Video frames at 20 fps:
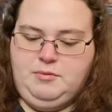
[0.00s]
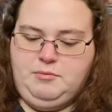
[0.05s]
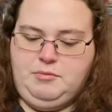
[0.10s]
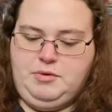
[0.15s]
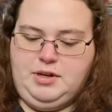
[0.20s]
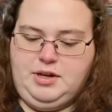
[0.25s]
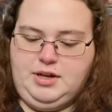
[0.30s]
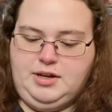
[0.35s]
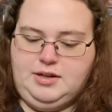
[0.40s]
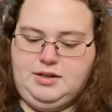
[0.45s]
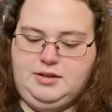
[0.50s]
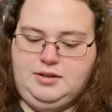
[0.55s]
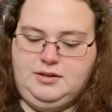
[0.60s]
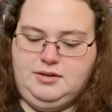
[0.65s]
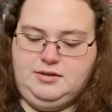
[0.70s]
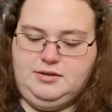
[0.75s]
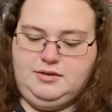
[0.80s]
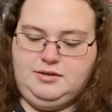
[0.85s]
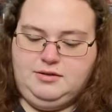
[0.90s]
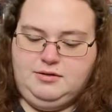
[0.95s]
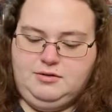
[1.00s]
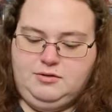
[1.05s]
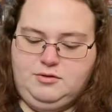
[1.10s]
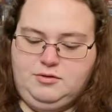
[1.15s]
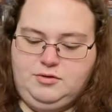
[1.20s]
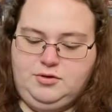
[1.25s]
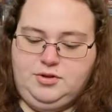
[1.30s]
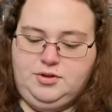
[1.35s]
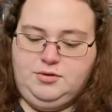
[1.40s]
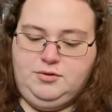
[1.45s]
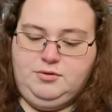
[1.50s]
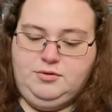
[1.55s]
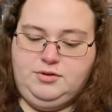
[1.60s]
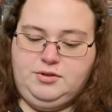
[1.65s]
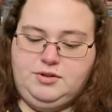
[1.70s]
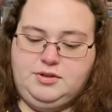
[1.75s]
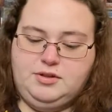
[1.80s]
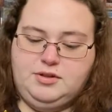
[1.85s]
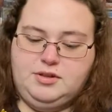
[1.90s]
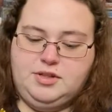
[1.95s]
because
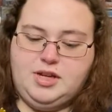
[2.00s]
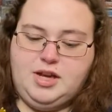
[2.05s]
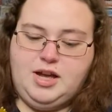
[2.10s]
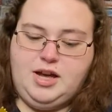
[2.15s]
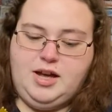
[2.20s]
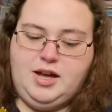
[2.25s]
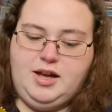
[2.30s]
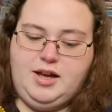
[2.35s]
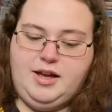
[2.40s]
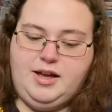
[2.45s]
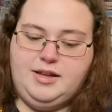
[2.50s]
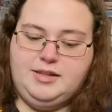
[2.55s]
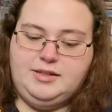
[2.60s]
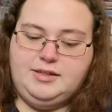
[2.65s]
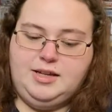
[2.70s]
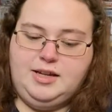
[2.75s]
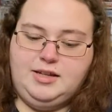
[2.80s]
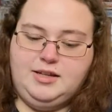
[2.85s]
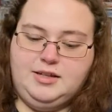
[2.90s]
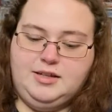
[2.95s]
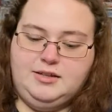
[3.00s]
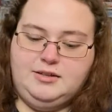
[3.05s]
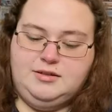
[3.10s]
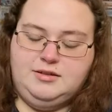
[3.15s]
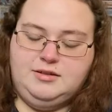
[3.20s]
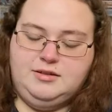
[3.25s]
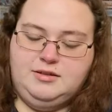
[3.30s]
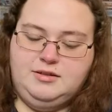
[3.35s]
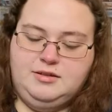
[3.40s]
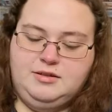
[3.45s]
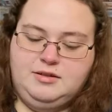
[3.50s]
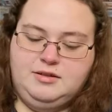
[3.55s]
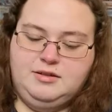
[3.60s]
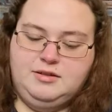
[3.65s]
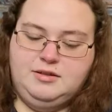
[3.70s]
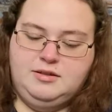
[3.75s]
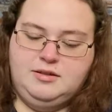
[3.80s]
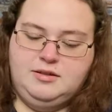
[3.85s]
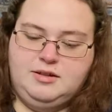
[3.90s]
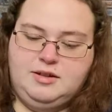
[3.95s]
Zeus uh, has taken
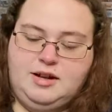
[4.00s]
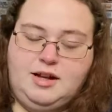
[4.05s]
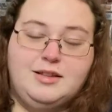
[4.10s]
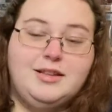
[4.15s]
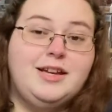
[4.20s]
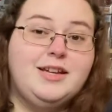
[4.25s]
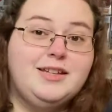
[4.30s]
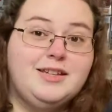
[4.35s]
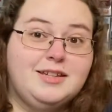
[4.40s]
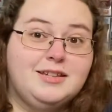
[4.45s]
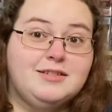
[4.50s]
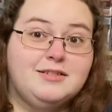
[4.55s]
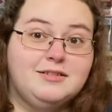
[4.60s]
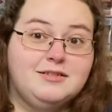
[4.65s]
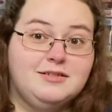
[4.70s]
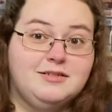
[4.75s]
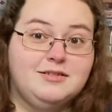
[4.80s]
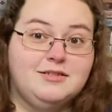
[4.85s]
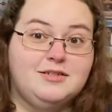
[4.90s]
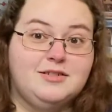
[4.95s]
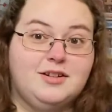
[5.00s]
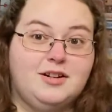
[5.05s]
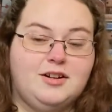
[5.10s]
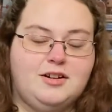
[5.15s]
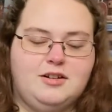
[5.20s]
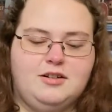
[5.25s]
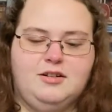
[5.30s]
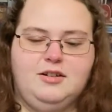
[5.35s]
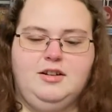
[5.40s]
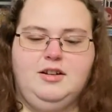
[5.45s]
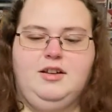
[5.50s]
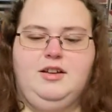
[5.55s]
a liking to her,